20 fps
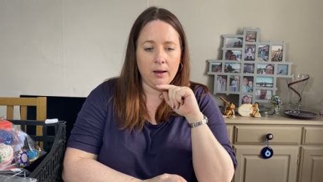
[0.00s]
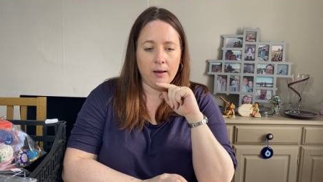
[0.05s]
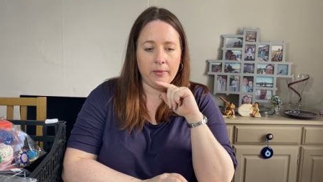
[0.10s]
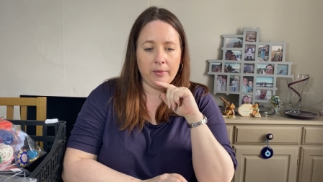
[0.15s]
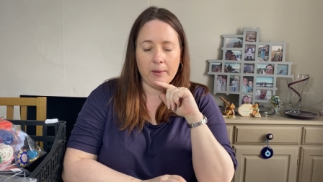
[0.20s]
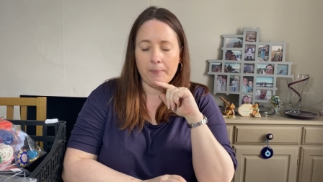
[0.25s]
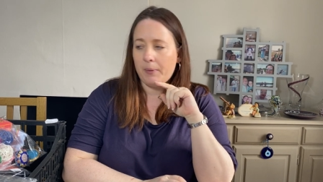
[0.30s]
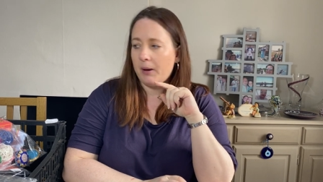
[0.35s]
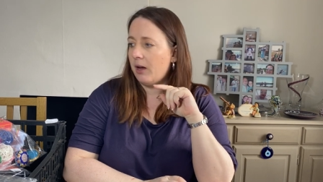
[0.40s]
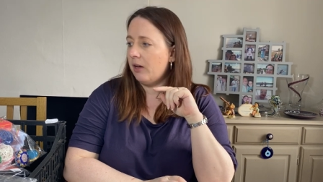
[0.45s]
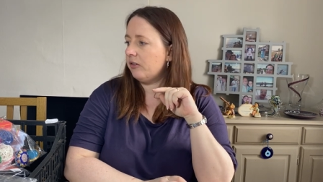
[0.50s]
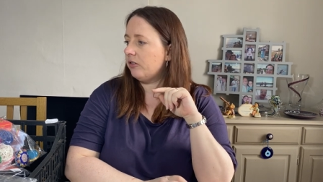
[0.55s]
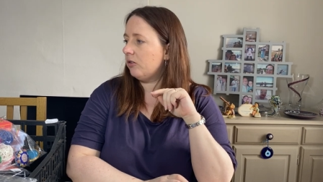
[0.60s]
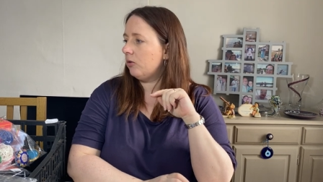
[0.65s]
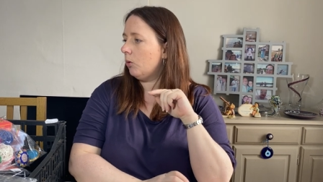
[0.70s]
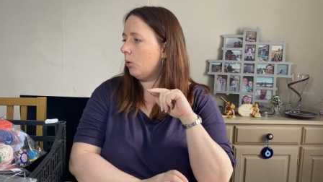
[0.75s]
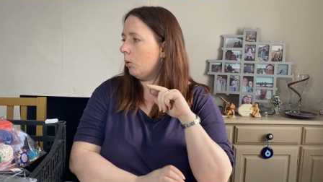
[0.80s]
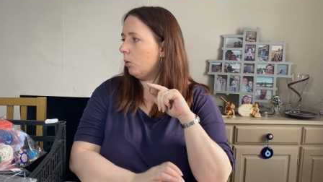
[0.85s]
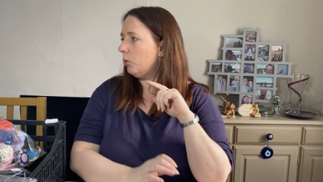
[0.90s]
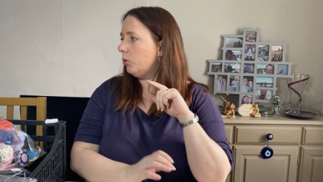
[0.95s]
And that
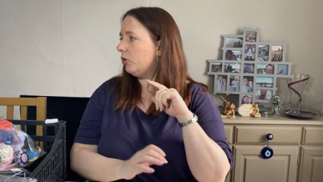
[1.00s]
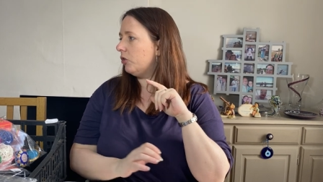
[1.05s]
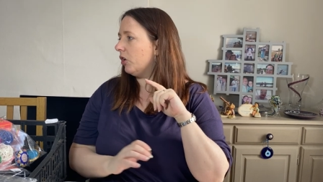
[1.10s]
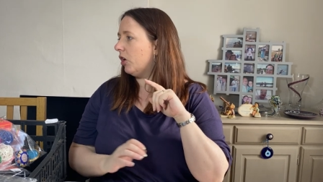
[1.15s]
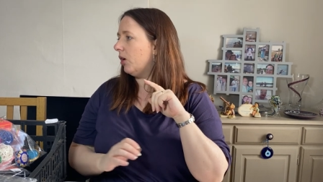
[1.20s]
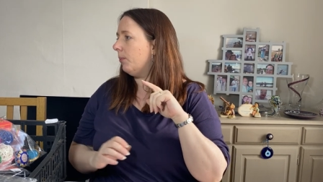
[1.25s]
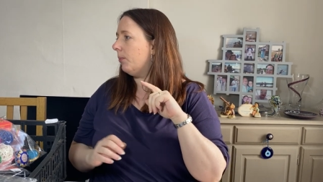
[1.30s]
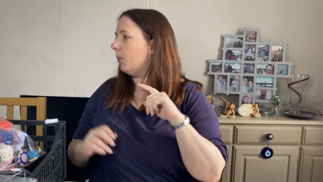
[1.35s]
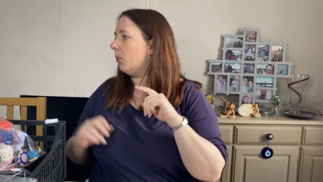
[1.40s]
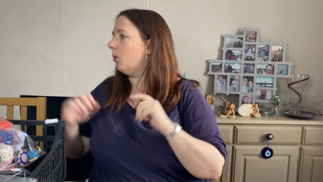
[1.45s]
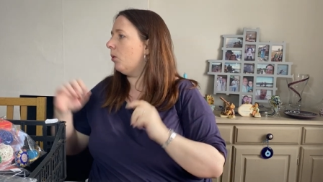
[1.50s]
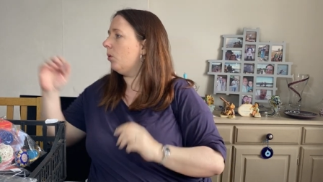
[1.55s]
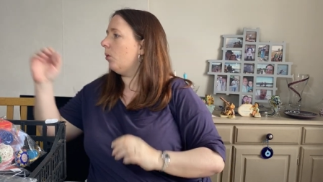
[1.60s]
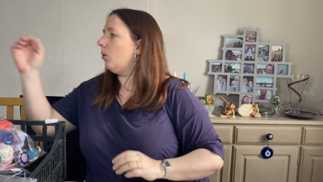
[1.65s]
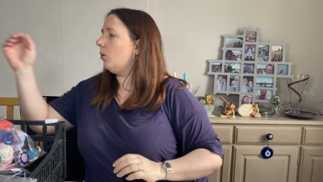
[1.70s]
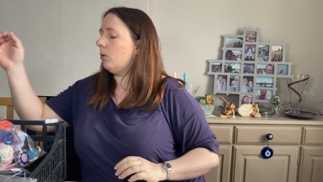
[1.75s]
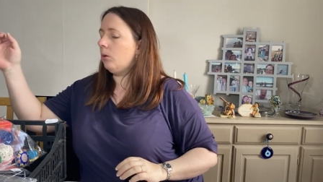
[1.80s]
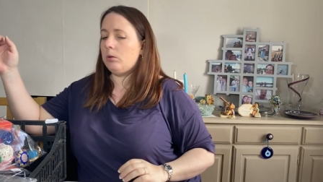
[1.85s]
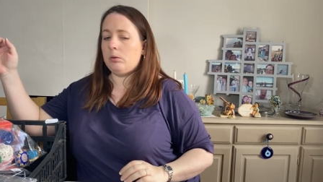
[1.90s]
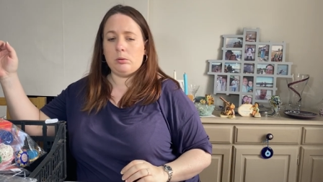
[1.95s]
person also
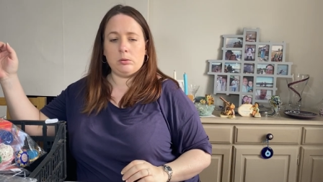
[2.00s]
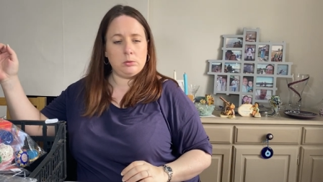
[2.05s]
bought